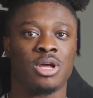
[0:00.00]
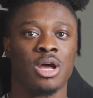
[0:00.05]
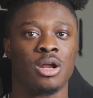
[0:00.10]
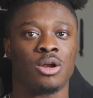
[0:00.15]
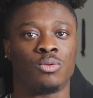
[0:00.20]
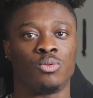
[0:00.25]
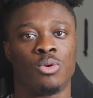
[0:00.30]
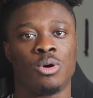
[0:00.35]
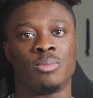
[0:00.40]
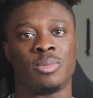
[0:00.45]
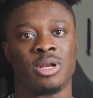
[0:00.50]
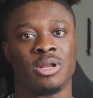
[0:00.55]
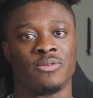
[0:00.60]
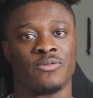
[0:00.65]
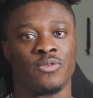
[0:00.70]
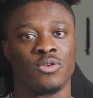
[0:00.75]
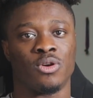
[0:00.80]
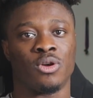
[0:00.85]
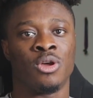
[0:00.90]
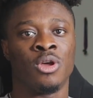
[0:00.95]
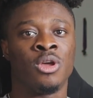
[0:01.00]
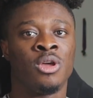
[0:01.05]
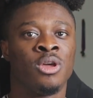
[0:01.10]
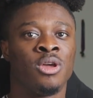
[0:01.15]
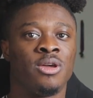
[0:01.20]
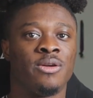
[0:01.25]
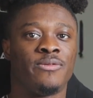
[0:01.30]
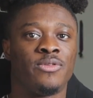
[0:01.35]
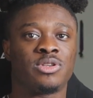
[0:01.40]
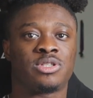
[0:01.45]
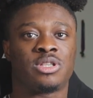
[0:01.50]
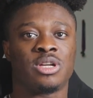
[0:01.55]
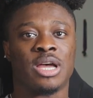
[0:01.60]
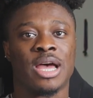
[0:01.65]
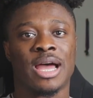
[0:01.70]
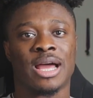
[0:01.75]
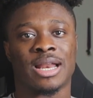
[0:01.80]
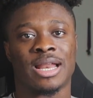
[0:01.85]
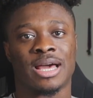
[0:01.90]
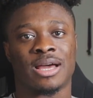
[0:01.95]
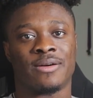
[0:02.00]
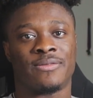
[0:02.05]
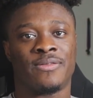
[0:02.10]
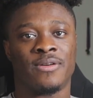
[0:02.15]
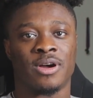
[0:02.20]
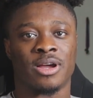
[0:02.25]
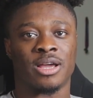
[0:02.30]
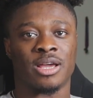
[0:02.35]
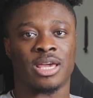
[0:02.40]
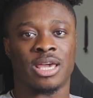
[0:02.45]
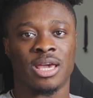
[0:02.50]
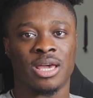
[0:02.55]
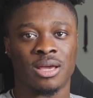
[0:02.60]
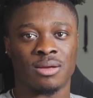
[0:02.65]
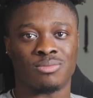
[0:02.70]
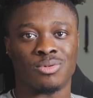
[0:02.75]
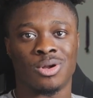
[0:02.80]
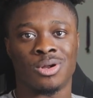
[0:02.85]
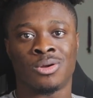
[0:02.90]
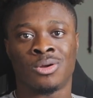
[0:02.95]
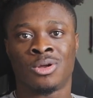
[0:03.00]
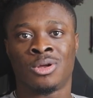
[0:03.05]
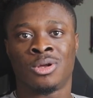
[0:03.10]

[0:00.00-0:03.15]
you're not a woman if you if you still act like a fucking kid, bro.